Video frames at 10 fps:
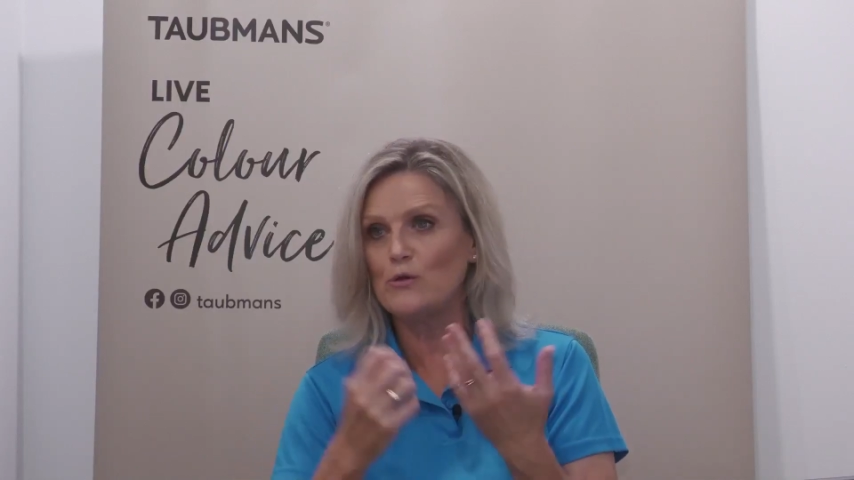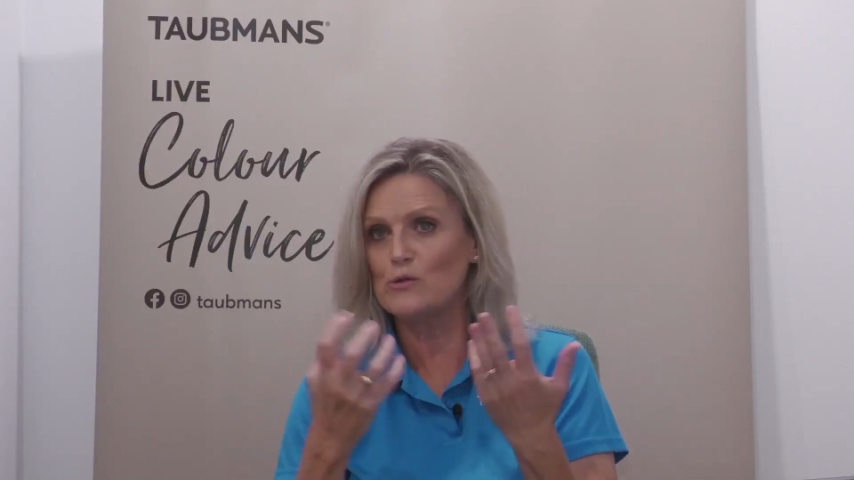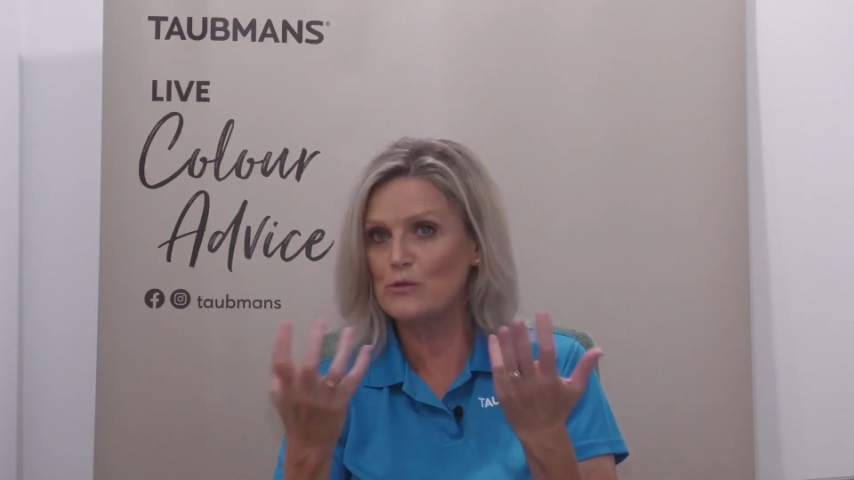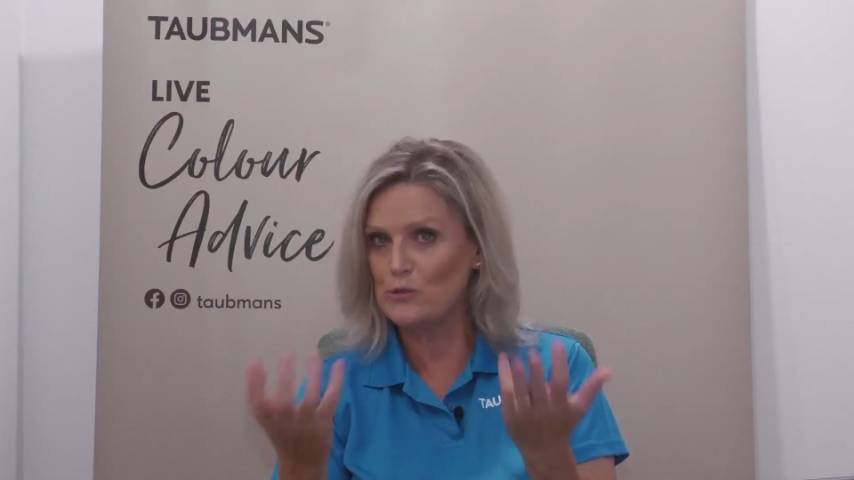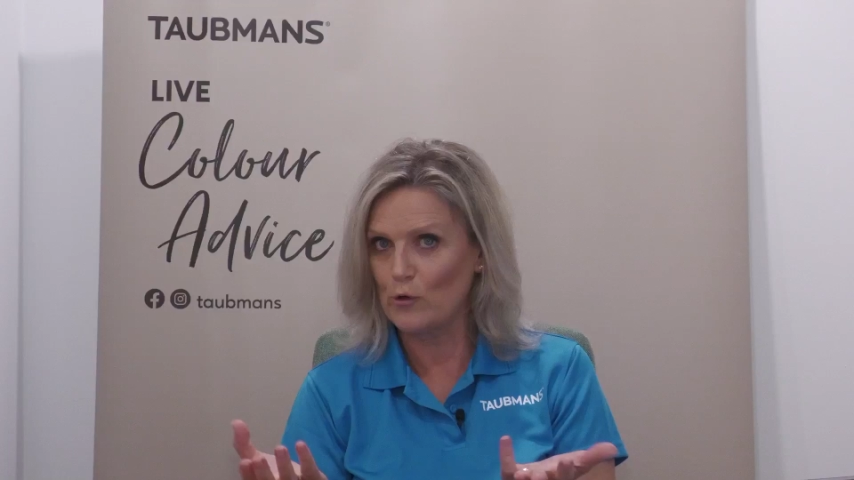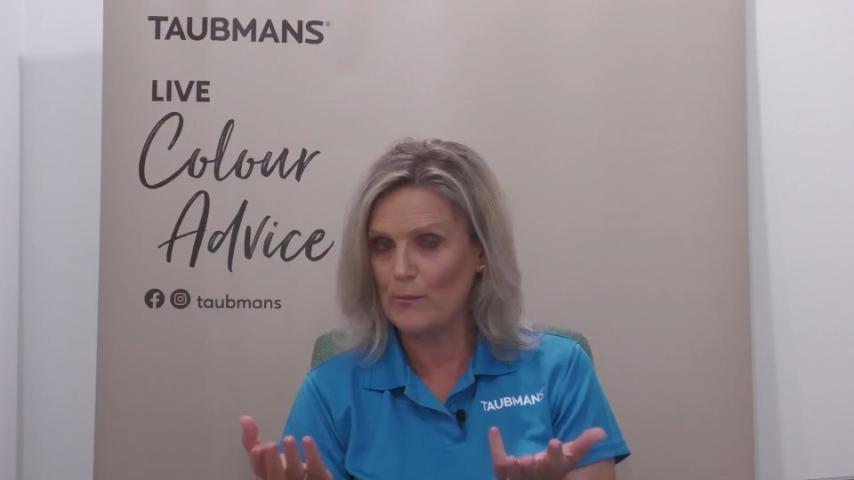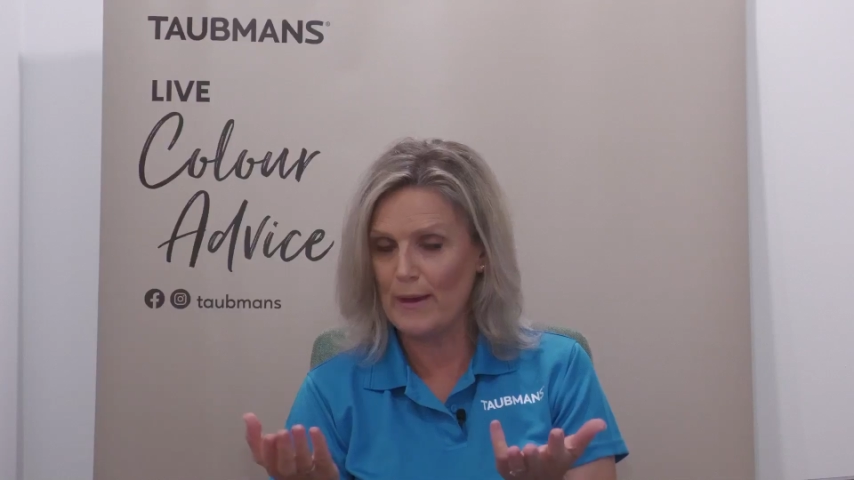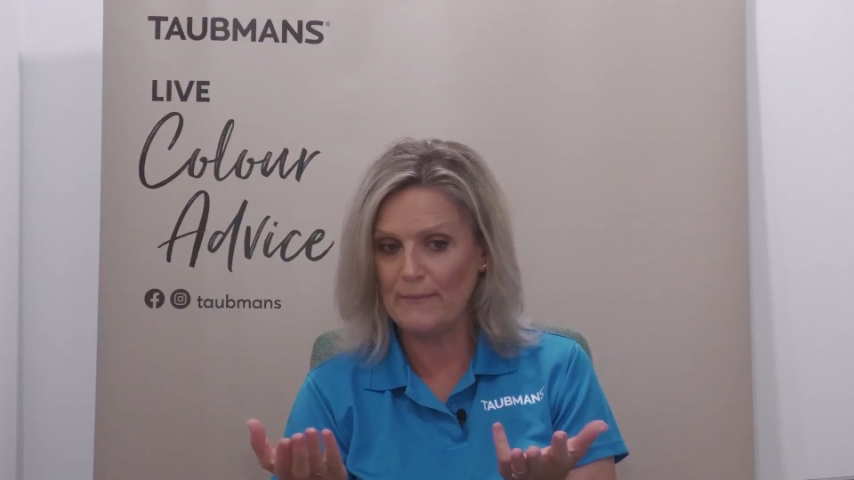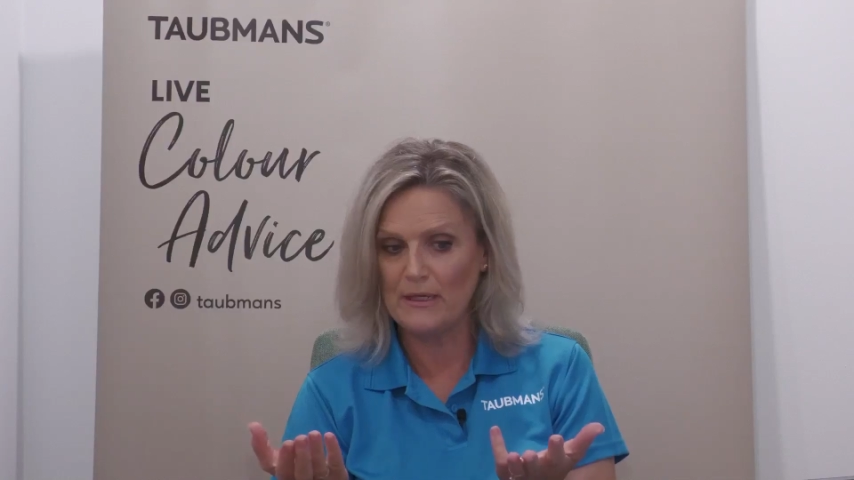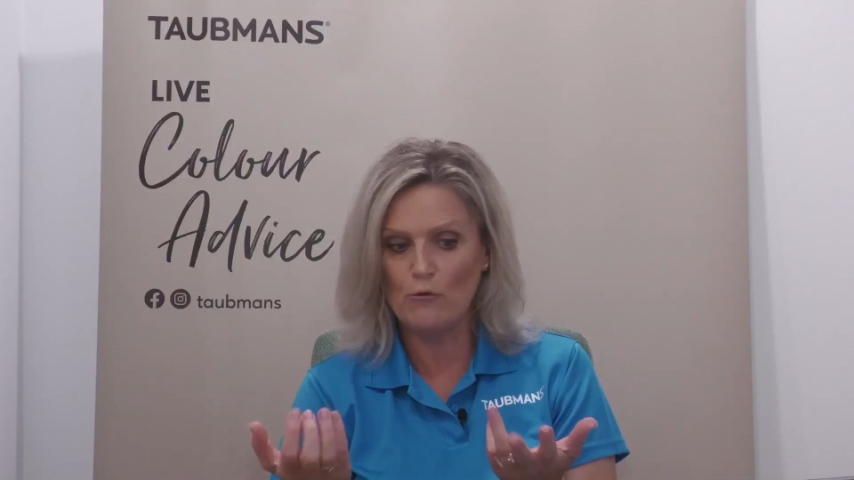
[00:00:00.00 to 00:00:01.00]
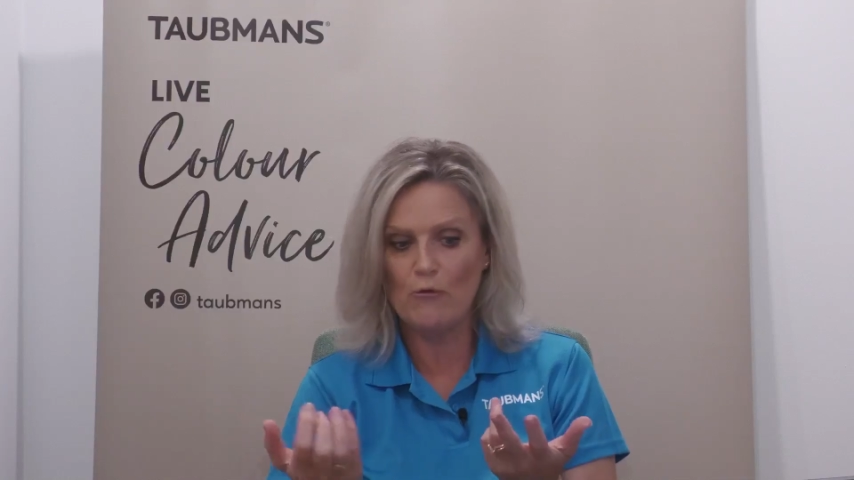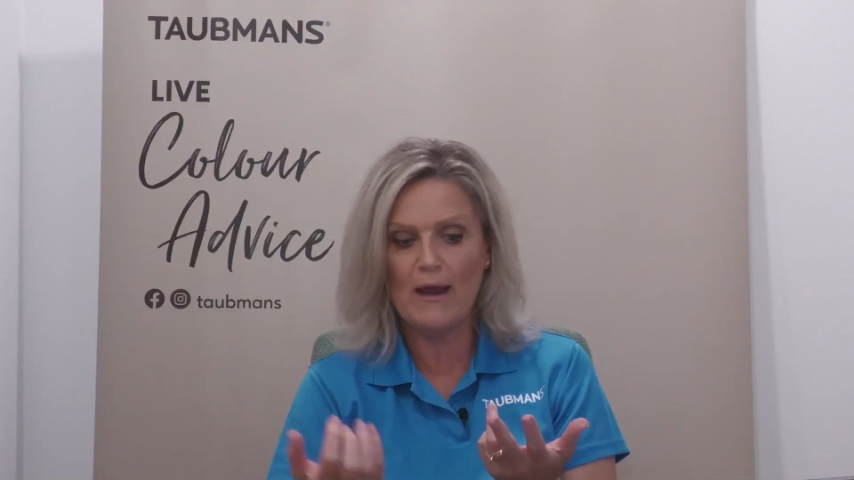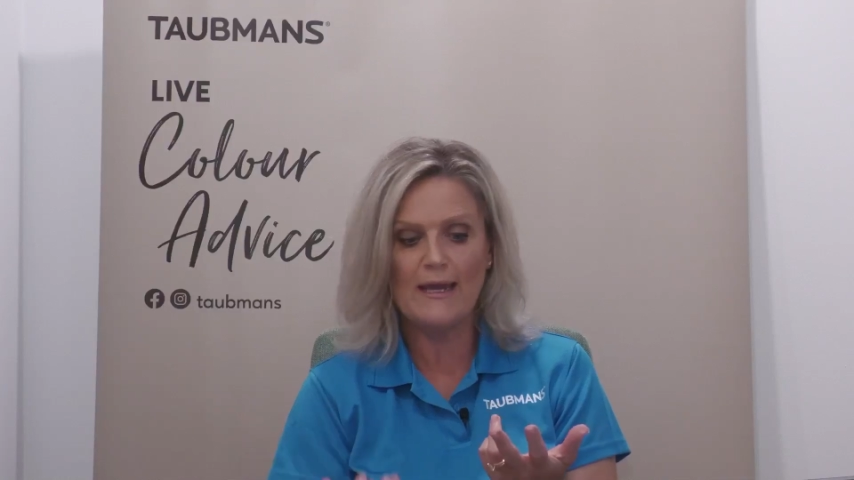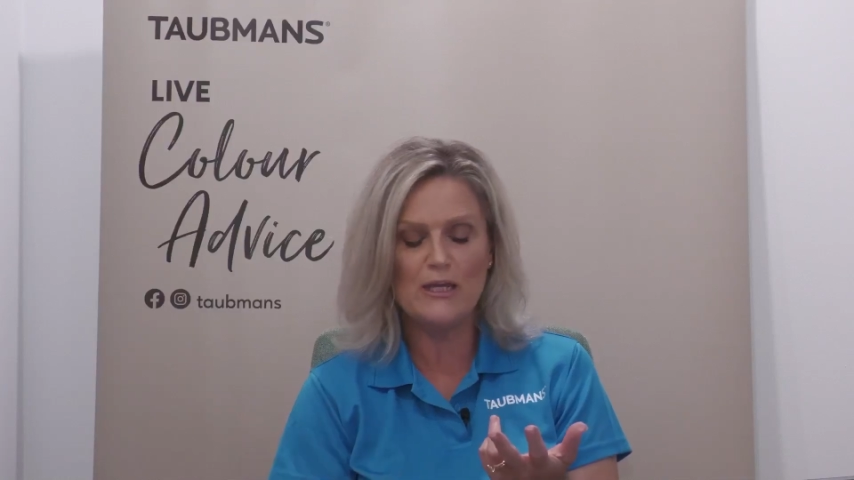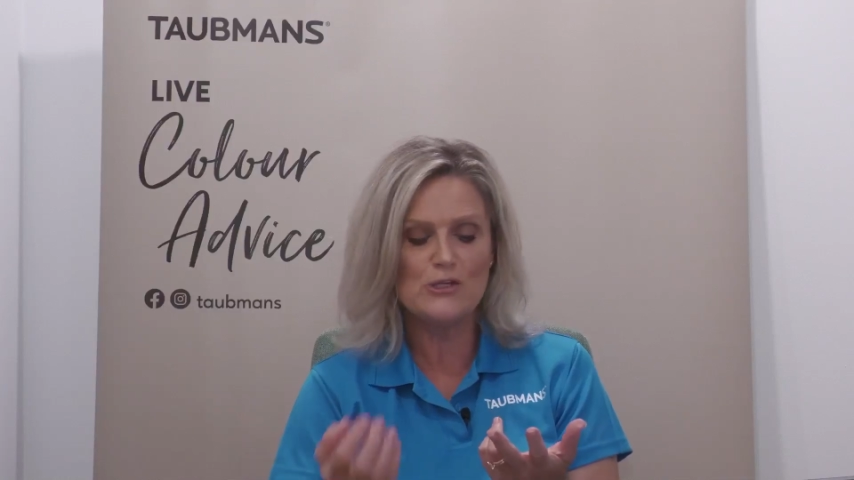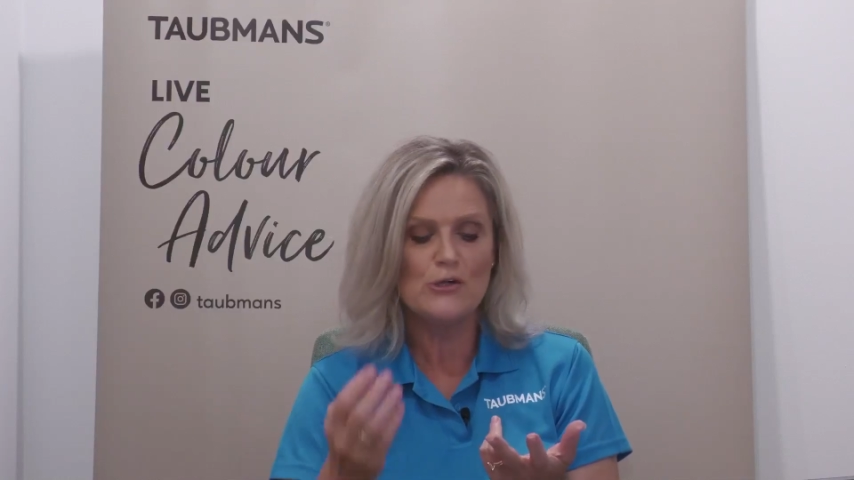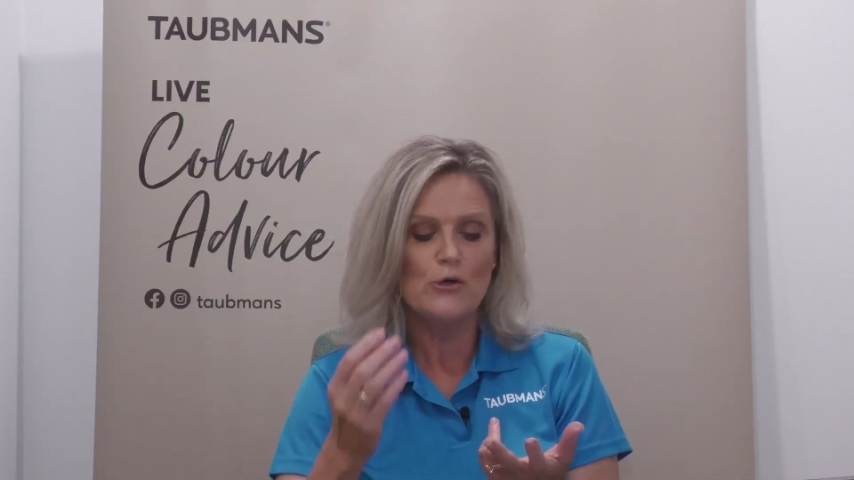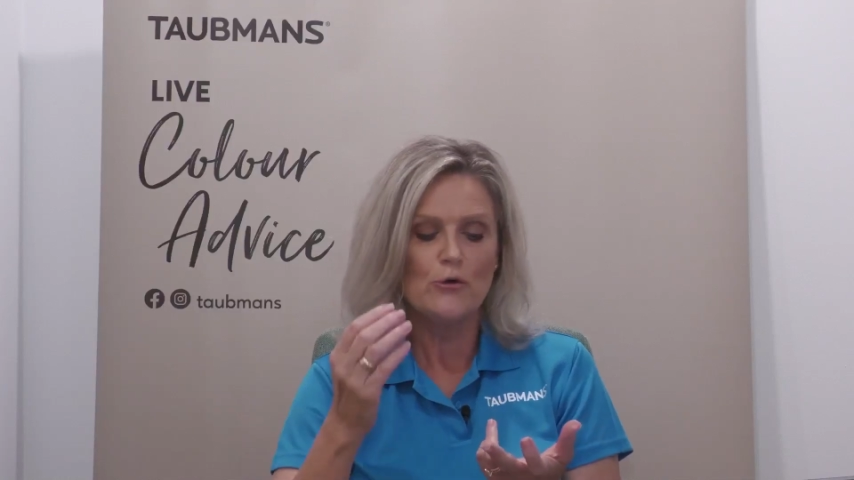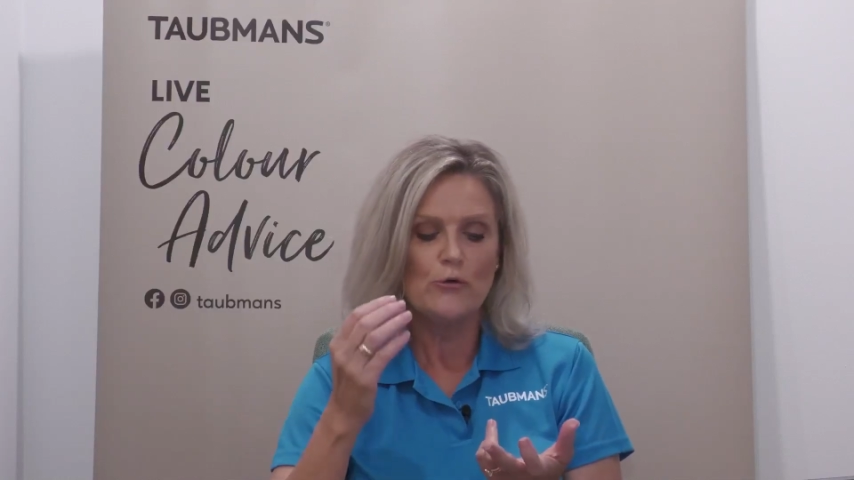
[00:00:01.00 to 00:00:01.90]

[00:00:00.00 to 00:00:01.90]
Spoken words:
which we talk about being greyish,